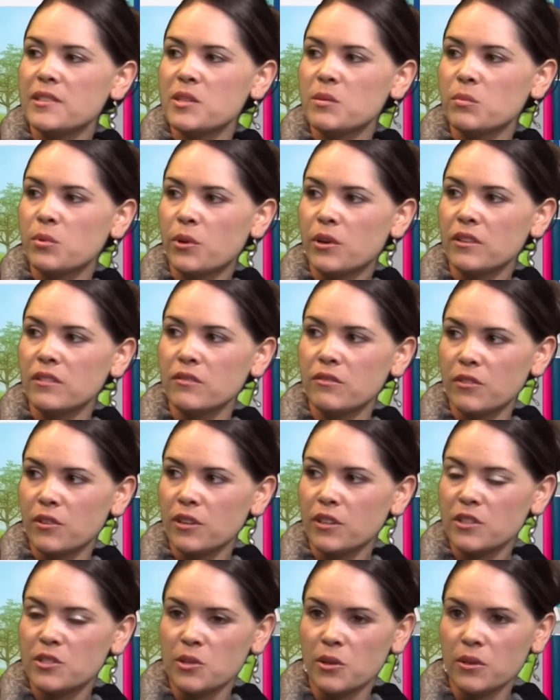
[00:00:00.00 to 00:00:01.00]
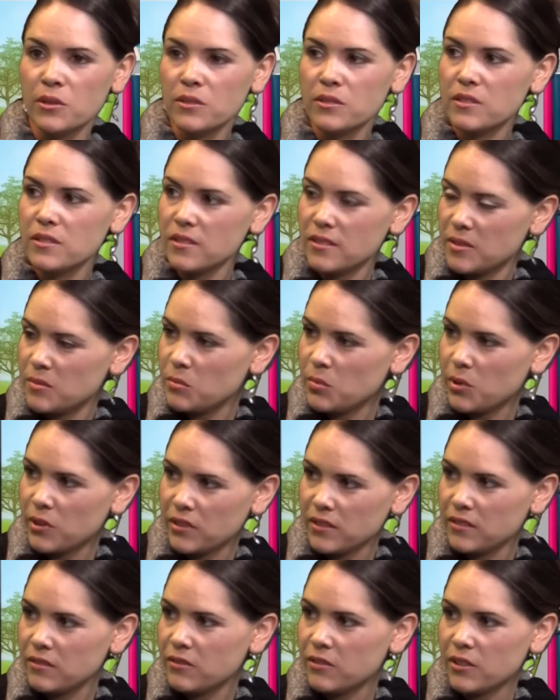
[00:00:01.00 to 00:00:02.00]
It's important for adults. It's
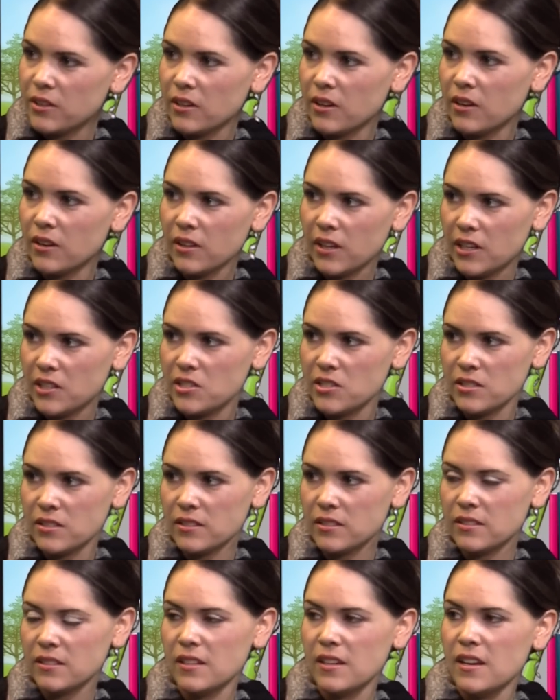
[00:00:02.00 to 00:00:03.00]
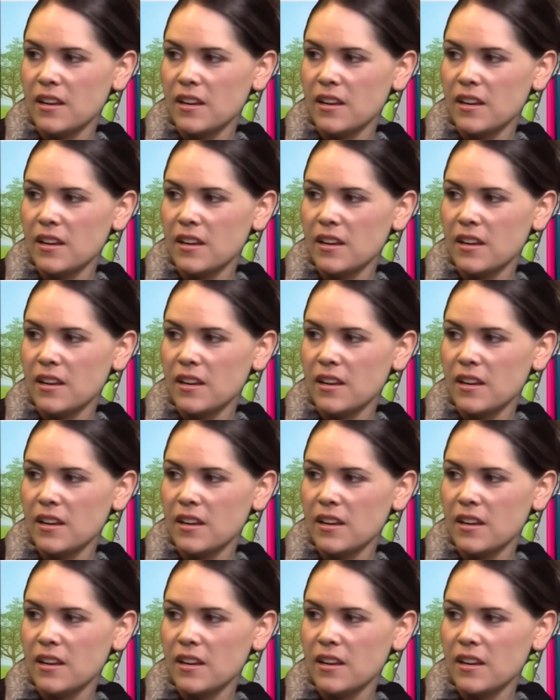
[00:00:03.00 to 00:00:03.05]
important for all ages.